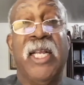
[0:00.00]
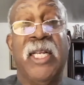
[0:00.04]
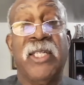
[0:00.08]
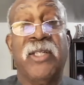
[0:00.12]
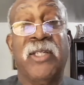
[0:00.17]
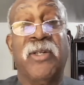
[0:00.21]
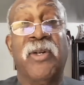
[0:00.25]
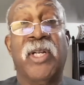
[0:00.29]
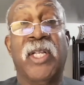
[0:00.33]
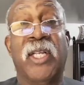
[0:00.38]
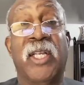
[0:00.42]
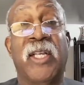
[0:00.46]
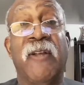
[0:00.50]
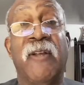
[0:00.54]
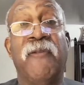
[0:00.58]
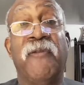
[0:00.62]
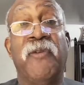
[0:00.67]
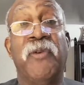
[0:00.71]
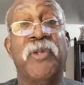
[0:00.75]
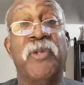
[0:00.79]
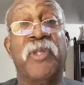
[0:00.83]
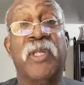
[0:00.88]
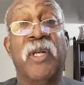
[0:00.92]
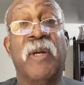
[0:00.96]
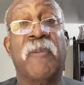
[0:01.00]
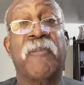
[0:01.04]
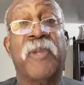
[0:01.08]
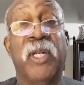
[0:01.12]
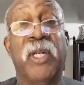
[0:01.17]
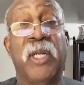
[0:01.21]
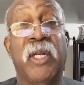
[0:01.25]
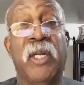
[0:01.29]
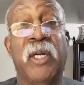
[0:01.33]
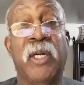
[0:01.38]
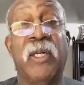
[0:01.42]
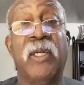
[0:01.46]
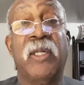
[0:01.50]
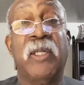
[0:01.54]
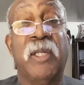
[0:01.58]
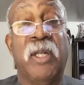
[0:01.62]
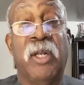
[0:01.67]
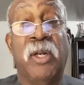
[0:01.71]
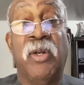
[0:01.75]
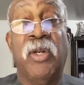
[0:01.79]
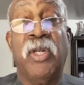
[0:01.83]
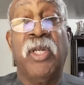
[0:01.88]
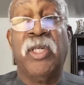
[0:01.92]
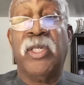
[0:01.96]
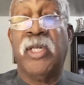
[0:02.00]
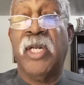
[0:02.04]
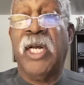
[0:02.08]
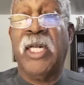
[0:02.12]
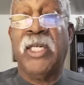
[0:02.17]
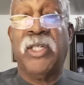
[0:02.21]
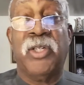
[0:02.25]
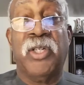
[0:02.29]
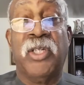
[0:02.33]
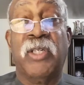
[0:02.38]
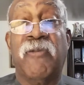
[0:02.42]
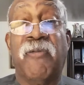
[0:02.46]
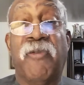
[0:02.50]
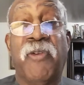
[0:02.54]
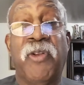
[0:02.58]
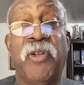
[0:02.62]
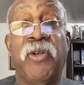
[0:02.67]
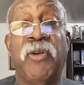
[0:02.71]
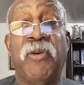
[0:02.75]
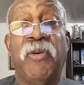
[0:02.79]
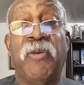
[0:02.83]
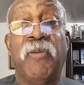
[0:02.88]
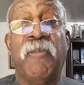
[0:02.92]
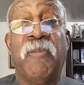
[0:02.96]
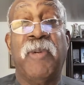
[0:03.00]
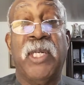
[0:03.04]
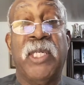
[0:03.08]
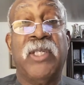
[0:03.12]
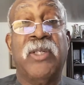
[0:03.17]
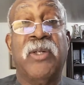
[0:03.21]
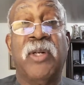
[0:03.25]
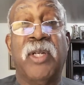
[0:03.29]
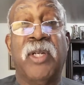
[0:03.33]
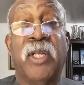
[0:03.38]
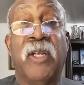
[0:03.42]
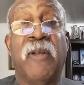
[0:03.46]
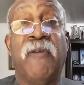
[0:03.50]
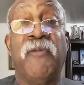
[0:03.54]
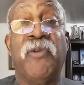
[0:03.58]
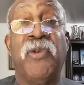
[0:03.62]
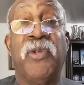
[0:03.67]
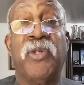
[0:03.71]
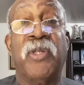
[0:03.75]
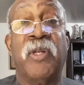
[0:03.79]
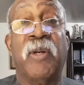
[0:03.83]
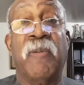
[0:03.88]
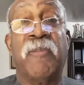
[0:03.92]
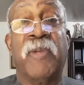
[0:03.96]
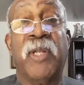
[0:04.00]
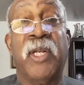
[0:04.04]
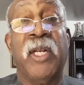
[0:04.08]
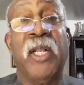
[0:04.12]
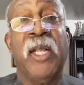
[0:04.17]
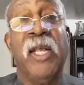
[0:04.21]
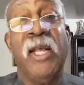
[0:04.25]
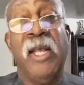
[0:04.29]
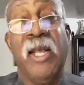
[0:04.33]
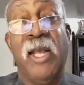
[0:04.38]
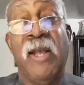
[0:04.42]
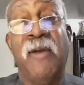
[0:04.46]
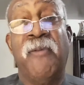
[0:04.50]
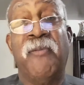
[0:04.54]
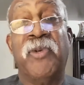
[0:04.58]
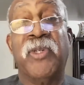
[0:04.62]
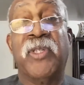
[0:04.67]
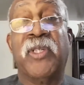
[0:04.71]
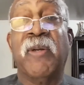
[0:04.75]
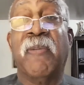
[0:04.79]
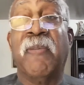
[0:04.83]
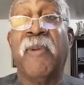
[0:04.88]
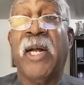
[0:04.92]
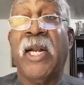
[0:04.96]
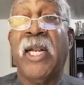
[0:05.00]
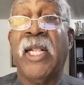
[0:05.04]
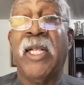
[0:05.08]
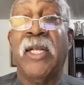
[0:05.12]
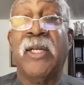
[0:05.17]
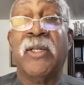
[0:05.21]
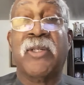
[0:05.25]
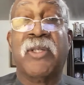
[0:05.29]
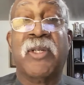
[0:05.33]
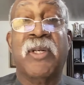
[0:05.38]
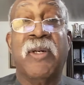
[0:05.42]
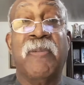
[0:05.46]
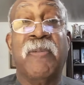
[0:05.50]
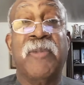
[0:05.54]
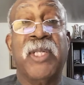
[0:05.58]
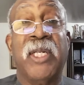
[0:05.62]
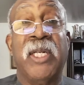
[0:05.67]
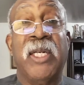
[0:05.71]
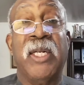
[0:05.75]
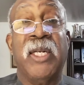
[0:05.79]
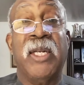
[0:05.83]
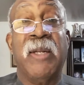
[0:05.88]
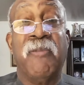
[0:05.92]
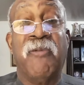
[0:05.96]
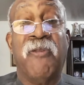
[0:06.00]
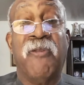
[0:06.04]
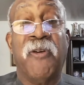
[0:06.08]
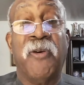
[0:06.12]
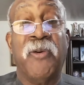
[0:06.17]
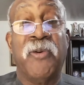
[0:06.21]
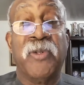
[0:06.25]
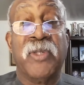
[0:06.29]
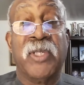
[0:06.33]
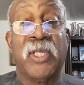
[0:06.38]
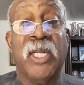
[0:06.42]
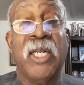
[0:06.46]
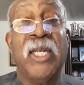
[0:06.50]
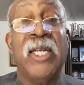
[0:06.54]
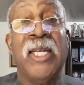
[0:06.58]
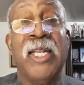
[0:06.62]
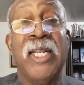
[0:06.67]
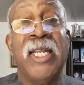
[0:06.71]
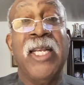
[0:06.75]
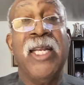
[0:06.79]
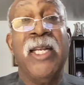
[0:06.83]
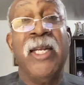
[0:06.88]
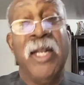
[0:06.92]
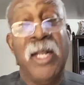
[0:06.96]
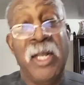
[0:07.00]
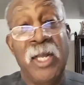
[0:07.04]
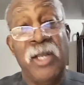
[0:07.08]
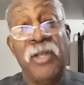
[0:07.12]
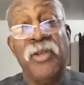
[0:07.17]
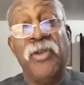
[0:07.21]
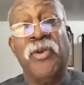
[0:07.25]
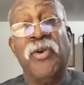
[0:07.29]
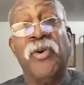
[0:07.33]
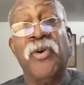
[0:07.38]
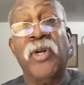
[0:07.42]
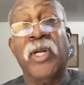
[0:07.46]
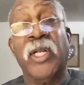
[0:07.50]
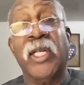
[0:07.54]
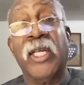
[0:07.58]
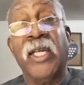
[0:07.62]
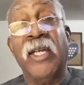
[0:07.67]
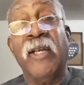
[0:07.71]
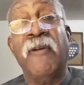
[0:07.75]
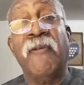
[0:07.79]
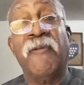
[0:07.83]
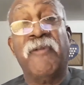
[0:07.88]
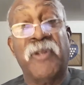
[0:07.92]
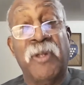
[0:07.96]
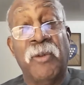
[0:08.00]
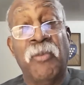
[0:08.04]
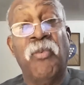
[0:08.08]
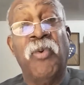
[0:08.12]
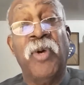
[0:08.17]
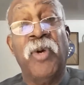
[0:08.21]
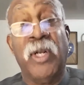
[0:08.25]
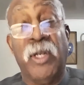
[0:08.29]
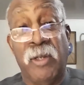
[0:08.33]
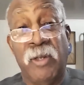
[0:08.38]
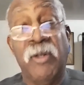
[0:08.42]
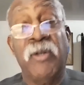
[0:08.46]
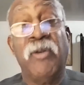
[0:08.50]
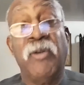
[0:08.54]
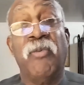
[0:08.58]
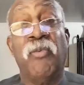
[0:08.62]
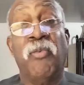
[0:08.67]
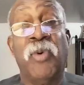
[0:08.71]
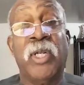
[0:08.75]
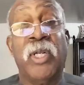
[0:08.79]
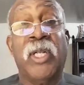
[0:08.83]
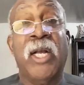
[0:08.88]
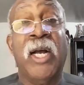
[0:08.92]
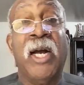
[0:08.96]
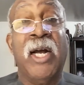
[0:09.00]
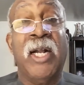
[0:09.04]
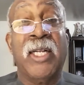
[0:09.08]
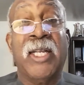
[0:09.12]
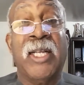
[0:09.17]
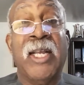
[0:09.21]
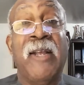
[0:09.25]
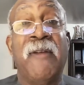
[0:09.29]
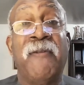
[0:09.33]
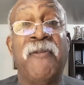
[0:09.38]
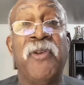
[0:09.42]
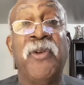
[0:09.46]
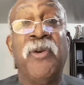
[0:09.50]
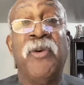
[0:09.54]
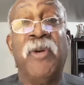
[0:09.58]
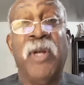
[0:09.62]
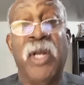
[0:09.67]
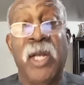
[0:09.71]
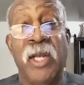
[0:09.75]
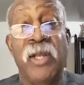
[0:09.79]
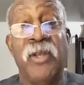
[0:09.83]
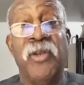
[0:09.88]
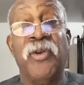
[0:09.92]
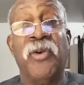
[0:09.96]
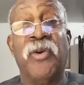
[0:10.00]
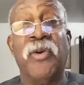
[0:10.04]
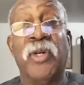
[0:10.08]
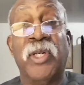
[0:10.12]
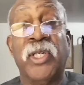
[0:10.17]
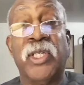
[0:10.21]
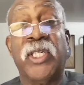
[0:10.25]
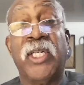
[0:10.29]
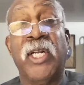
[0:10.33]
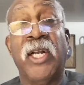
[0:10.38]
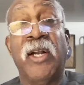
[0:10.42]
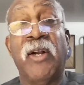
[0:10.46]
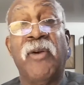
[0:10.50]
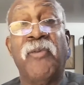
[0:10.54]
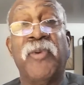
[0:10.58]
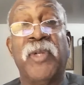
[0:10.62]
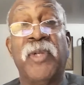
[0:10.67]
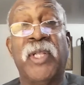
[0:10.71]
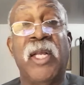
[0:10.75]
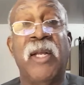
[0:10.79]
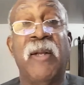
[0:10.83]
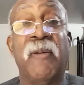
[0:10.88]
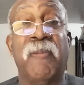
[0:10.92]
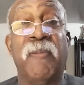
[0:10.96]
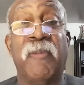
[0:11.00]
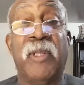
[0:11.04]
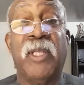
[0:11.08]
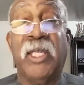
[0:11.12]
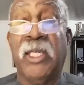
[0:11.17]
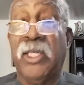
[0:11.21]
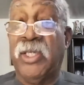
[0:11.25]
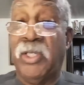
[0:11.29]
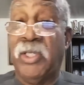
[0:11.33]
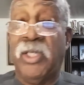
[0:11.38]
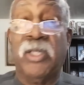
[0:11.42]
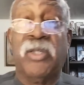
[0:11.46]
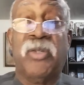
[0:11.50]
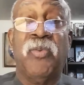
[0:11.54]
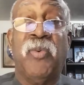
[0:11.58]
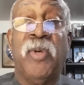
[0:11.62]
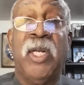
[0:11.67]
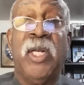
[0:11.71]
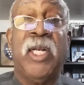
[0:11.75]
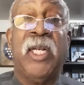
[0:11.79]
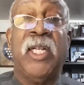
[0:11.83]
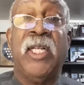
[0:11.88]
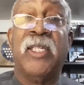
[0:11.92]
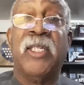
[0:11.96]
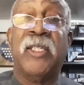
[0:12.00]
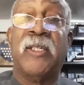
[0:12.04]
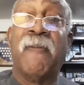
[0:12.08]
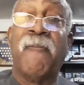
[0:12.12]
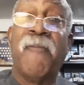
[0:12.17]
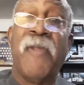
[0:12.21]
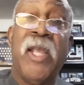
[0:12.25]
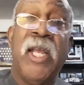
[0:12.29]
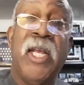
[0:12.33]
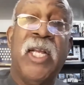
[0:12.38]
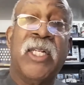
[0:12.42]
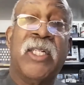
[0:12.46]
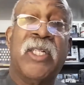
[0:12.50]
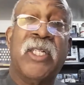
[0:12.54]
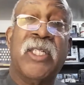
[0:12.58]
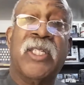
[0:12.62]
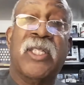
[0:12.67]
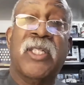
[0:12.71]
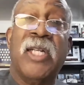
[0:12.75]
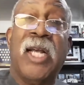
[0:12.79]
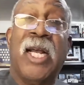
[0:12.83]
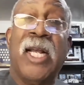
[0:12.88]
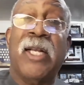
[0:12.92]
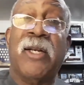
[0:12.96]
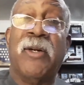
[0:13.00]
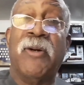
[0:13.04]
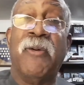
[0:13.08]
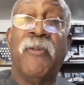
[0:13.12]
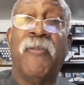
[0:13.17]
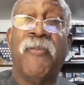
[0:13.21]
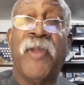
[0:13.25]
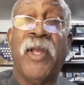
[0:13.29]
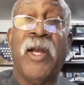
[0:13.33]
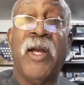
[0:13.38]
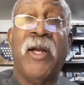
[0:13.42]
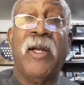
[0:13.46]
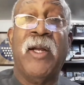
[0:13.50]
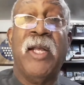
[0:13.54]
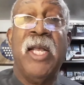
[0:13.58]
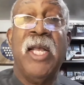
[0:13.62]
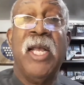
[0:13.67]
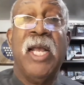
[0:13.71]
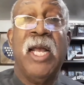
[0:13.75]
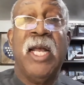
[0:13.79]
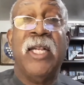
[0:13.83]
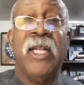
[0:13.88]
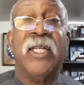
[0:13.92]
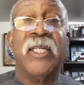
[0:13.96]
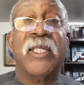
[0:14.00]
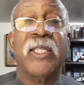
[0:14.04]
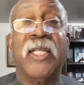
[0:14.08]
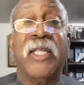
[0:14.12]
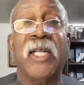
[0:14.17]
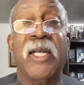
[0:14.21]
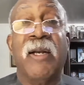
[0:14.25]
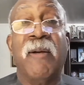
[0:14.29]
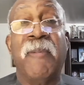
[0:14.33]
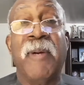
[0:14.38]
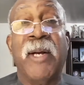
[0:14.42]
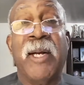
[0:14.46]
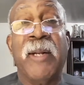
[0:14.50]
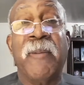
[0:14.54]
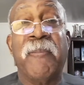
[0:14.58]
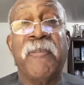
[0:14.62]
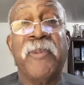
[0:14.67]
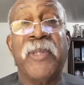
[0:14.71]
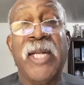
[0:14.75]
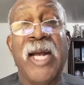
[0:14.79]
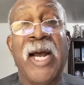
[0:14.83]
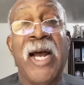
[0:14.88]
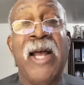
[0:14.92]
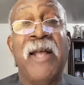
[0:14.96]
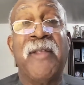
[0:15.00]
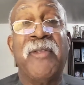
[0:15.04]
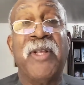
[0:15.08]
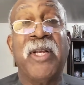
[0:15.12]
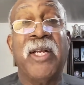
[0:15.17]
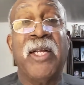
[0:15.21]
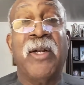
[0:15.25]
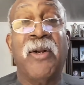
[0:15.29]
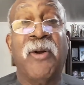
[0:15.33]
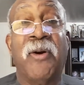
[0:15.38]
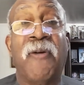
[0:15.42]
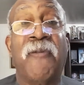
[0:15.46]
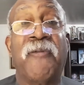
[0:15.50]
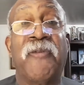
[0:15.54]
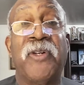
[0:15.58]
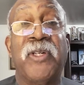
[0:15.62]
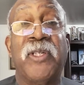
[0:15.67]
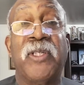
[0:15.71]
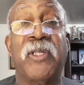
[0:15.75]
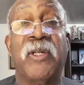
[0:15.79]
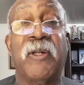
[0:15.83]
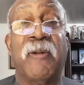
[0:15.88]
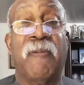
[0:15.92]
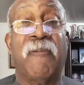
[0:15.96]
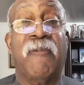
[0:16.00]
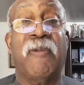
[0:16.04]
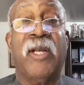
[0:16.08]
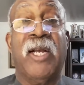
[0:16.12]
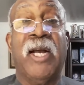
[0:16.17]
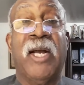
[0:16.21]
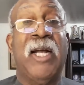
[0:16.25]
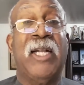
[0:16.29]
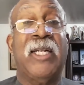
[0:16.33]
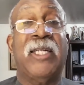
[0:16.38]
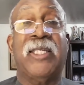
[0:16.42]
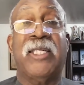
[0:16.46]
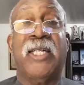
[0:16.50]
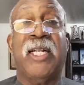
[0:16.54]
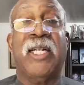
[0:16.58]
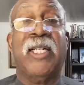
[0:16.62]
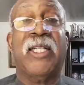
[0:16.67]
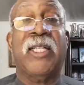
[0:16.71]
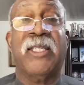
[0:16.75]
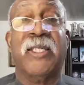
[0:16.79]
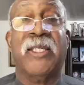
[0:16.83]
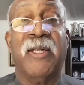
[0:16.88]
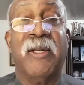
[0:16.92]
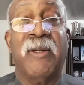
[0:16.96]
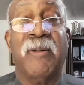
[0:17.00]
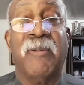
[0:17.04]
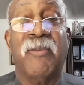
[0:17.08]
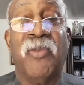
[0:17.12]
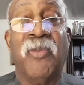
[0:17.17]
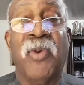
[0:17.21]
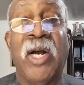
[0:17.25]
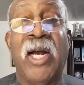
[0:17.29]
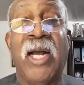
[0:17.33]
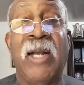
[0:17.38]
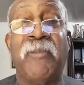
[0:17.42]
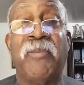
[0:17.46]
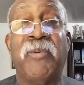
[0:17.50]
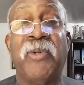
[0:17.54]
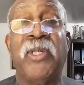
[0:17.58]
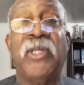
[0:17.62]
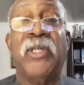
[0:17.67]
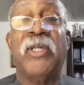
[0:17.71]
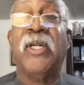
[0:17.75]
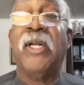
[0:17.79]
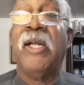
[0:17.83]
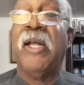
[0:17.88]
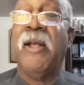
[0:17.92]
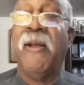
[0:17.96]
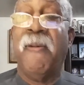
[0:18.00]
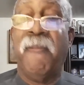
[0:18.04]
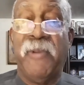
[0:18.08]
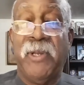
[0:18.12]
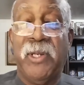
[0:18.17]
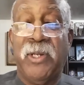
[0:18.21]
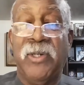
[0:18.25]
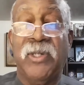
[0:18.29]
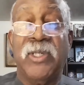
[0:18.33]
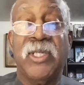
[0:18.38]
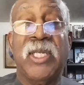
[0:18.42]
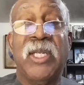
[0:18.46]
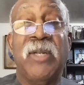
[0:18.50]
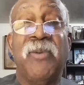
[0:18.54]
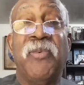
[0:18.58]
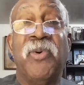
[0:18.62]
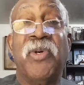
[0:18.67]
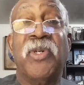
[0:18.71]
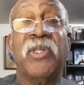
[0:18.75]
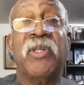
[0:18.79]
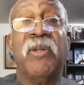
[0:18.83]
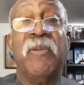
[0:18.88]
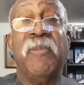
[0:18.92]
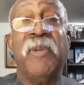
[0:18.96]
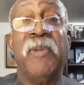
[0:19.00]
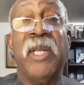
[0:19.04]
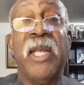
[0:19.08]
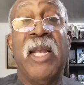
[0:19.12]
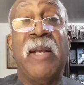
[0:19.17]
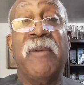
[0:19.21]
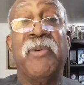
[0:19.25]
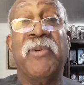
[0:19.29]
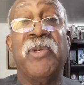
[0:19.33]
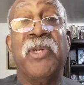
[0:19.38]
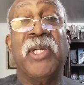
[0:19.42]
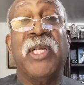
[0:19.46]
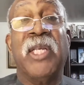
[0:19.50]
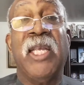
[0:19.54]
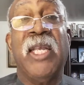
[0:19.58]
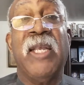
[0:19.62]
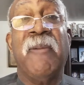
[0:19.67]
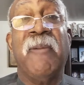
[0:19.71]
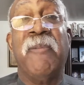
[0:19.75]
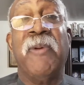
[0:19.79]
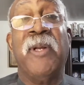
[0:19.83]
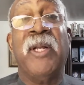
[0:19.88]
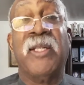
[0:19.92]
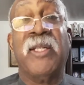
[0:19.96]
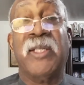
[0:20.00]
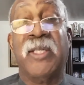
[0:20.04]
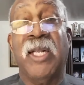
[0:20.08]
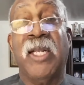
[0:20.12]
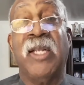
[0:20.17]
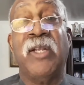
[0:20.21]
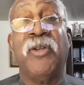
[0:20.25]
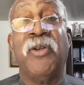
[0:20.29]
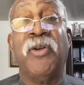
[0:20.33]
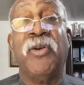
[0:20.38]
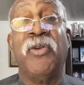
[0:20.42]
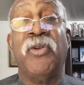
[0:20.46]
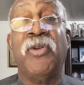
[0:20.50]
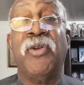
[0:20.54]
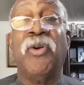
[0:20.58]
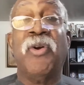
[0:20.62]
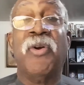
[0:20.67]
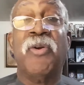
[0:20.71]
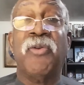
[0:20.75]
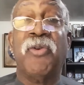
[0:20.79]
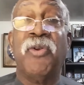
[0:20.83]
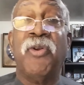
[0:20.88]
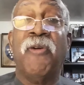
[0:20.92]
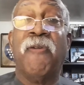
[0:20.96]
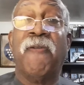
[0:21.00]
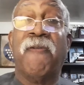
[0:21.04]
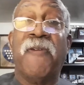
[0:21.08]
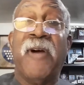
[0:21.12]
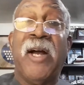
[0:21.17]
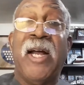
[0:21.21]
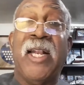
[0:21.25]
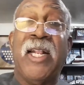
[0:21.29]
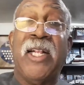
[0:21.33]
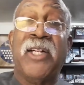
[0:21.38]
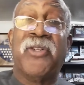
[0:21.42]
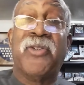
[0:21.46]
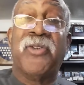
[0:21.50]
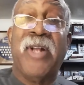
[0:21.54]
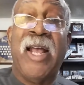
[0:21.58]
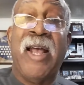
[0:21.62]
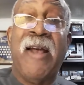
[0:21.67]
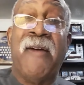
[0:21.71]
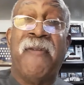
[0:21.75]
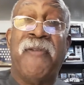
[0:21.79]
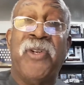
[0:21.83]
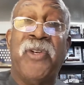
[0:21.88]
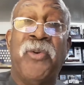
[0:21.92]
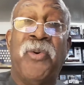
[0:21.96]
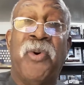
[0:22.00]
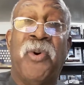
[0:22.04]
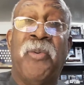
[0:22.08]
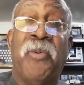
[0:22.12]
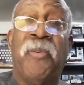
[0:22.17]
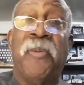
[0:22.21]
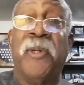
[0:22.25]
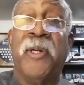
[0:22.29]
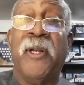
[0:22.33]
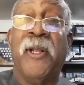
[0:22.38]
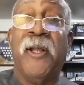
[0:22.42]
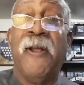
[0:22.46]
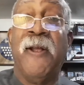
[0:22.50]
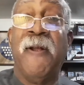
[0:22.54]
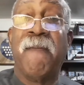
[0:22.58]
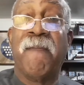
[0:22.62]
He's going to give you something, huh? And he's not just for you, but he's going to give you something. And when somebody else comes in and falls in need, you're going to give what what God gave you. You're going to share it with them. It's just the way it is. It's a cycle. Huh? And this thing about tithing and offerings, oh, God set this up. Why, preacher? Because He wants to be able to keep your, your, your financial avenue open.